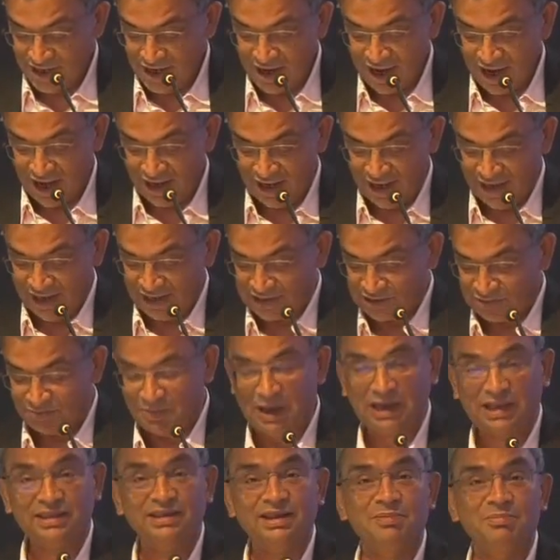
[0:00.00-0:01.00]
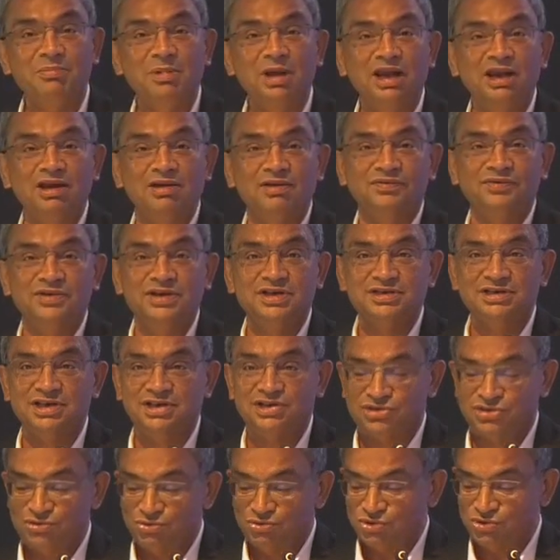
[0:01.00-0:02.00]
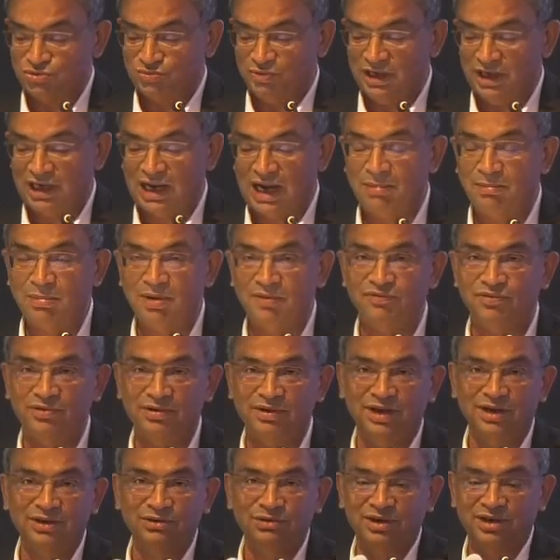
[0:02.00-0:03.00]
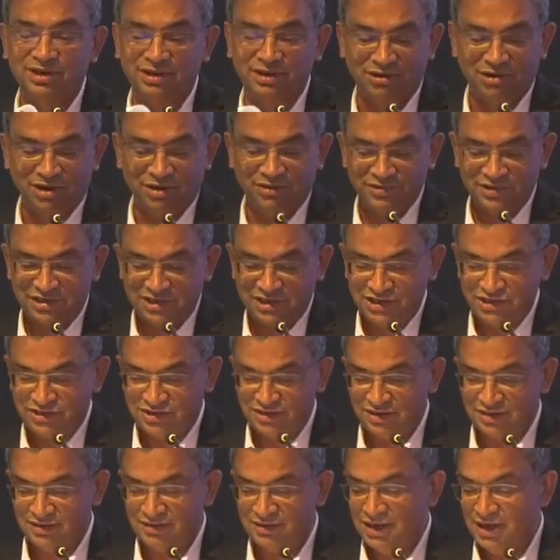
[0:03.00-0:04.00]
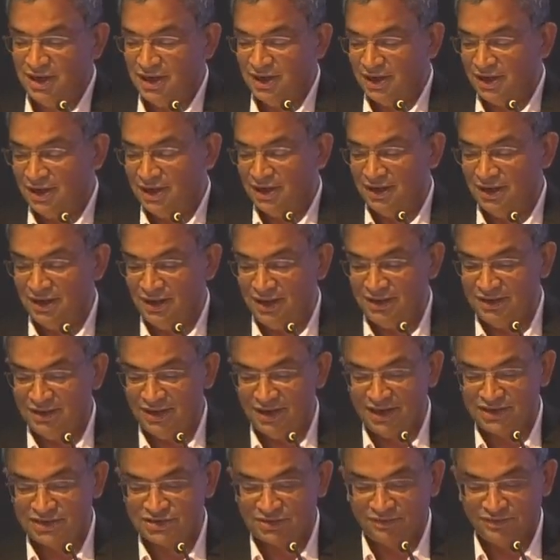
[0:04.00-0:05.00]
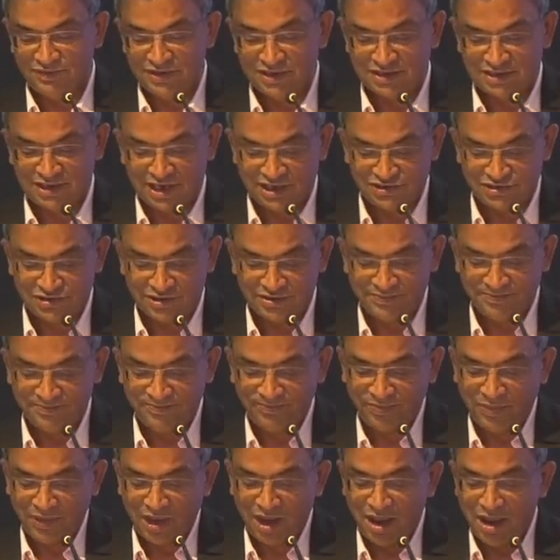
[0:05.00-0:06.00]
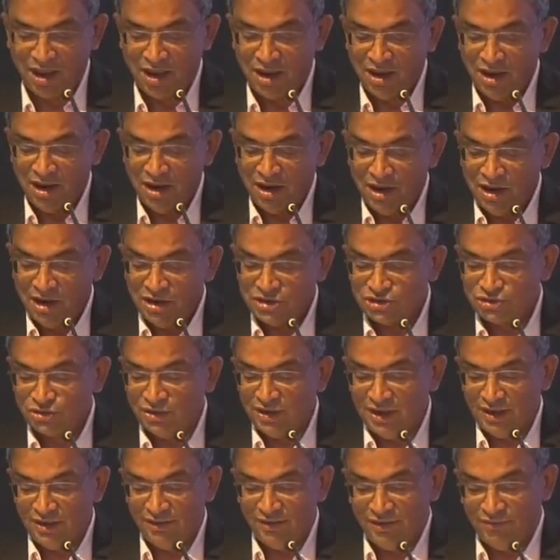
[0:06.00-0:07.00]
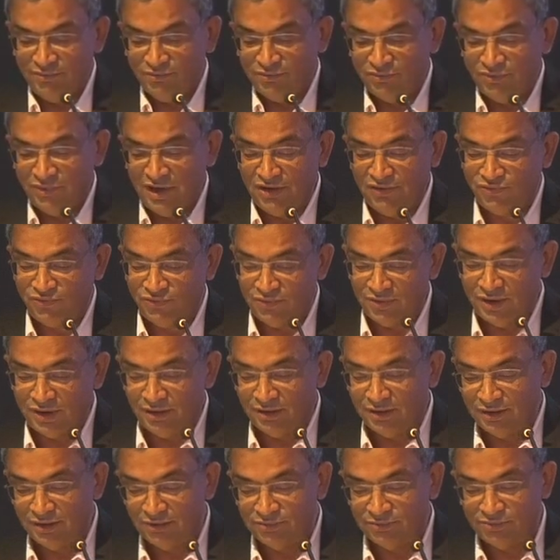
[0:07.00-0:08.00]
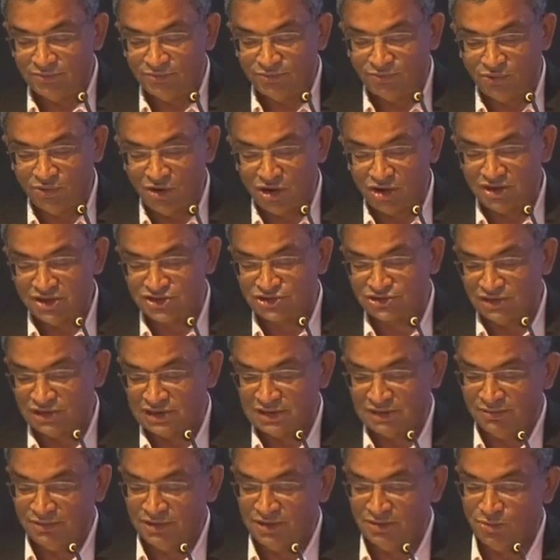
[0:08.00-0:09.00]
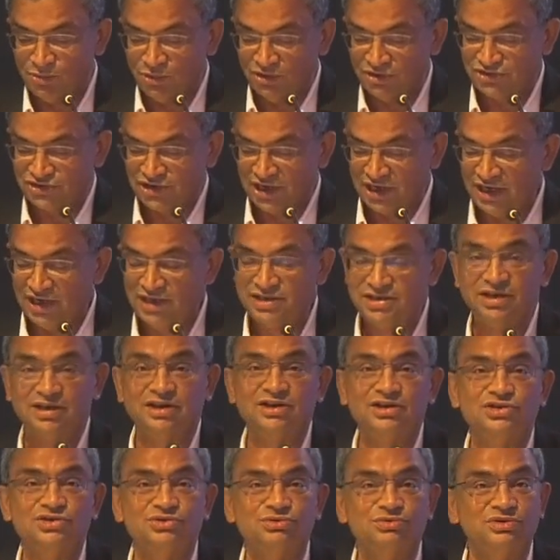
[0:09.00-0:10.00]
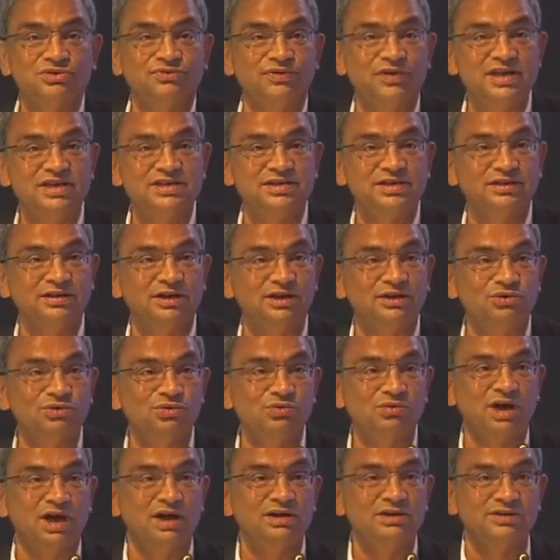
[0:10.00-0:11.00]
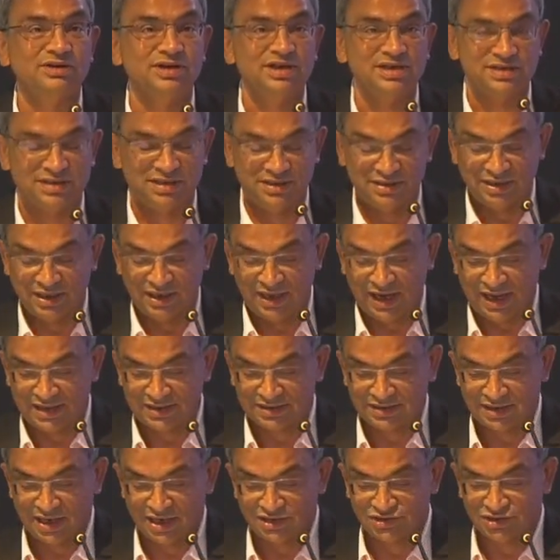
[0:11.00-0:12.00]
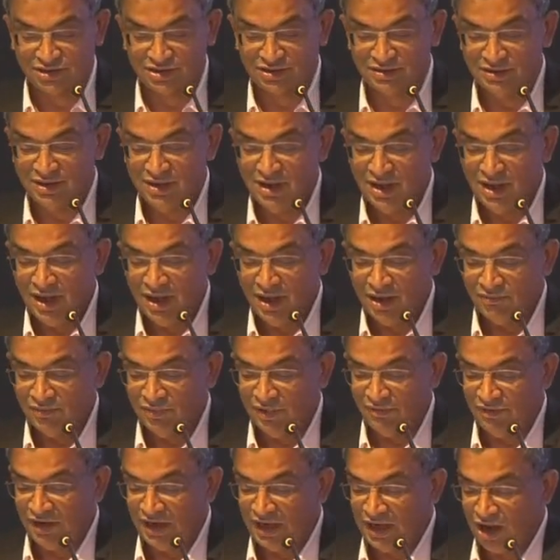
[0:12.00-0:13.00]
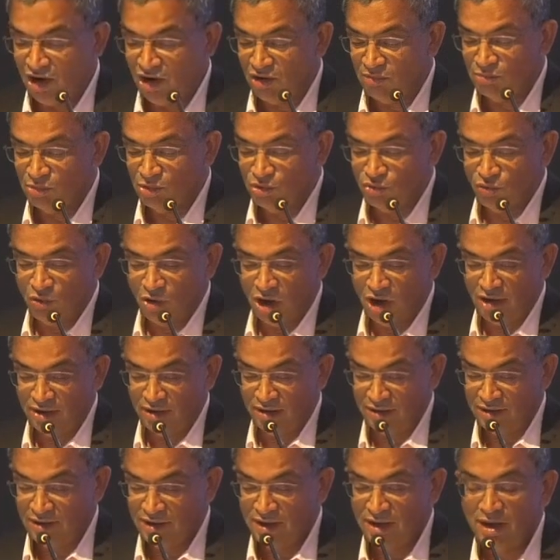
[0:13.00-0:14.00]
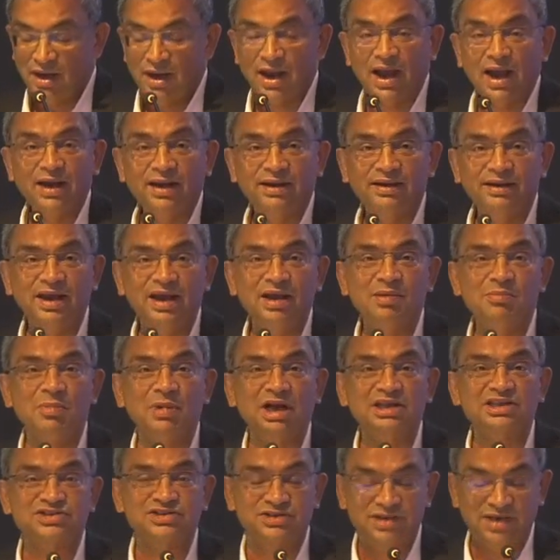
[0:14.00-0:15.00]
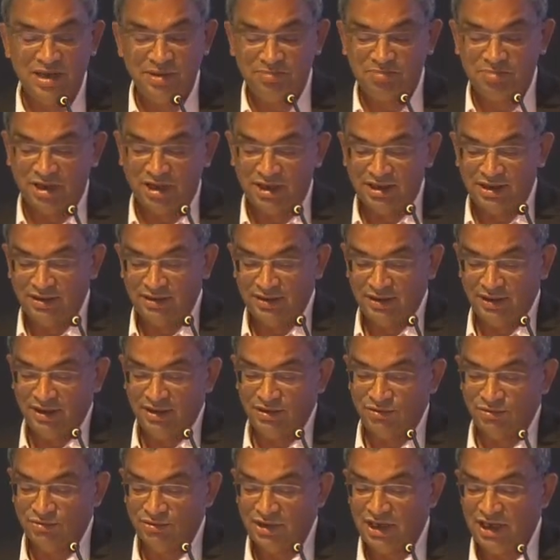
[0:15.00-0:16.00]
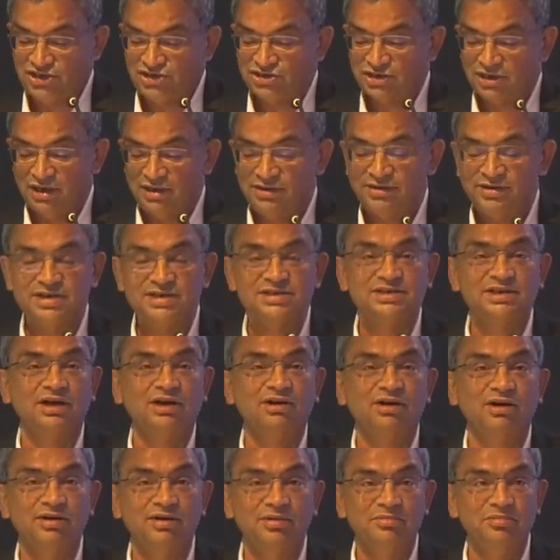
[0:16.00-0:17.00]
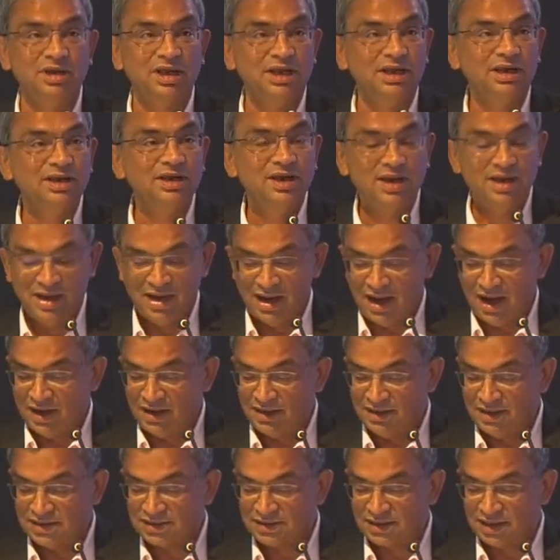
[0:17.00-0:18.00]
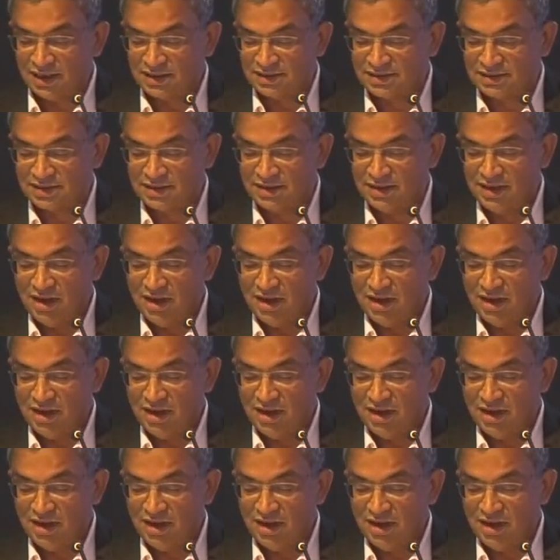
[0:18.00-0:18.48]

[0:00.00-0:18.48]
and I expect that many of these issues will come up during the conversation in the rest of this session. So we've focused on some of the more strategic issues facing the 2 countries in the last session. We will now move on and dig much deeper into each country's economy and discuss